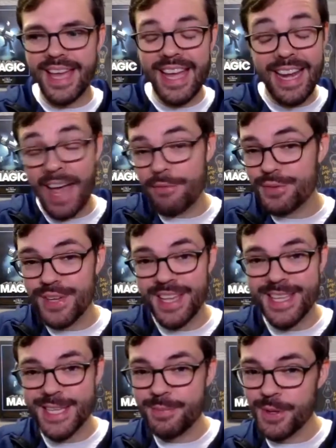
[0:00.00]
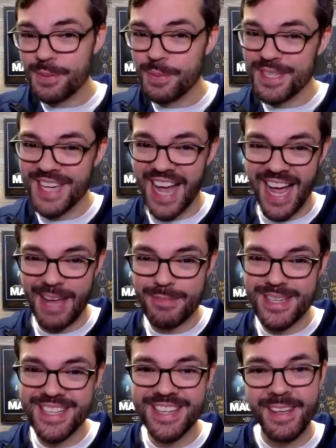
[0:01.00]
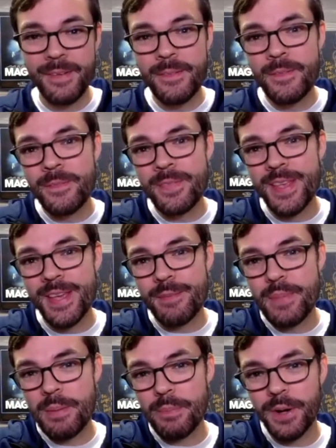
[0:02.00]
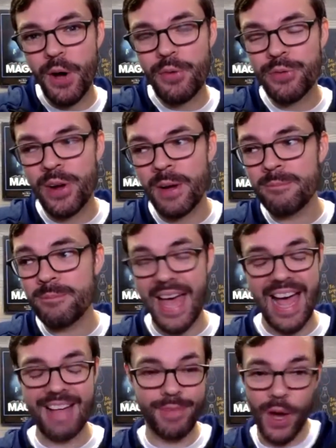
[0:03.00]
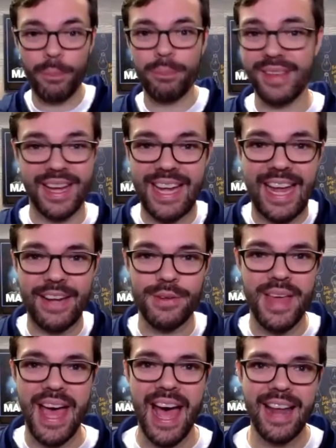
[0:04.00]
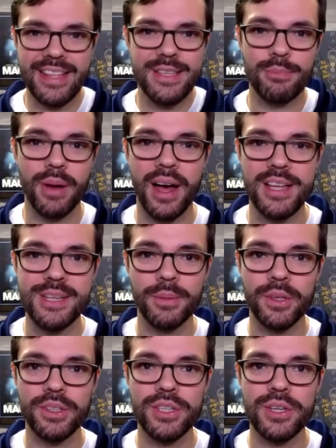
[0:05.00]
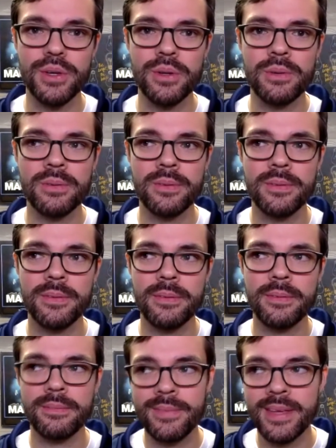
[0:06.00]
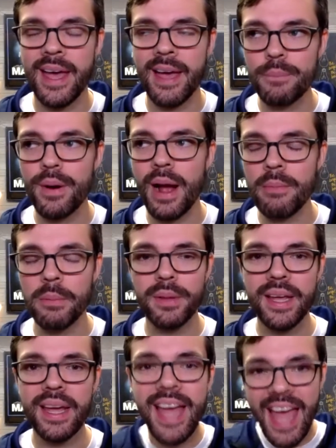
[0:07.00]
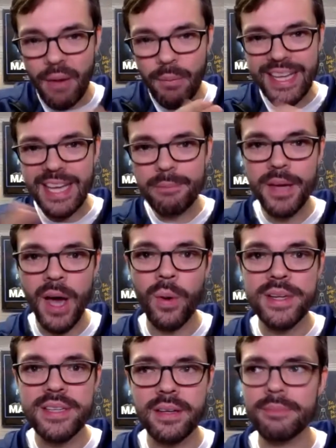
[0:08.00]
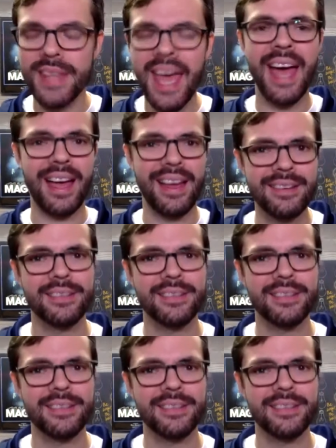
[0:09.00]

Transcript: and i've seen this multiple times people go from nope i can't do that that's impossible to yeah probably and we keep going till yeah